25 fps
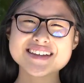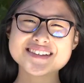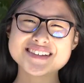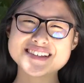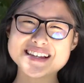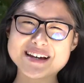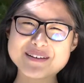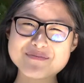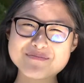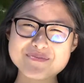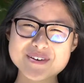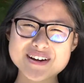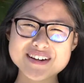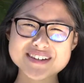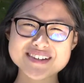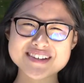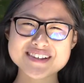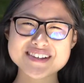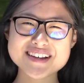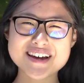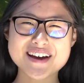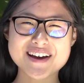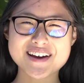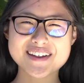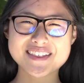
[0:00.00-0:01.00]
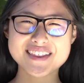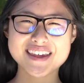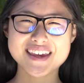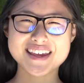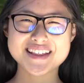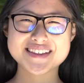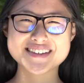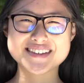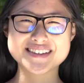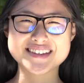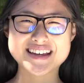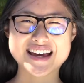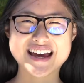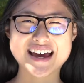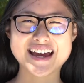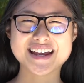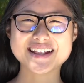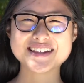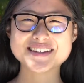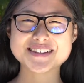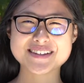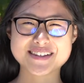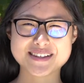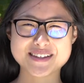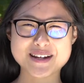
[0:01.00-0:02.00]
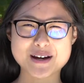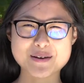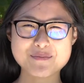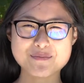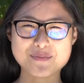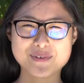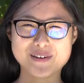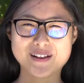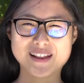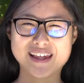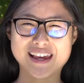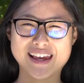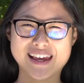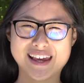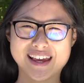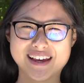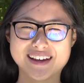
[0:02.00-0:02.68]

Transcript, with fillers: Some bruises are on the inside, stop bullying.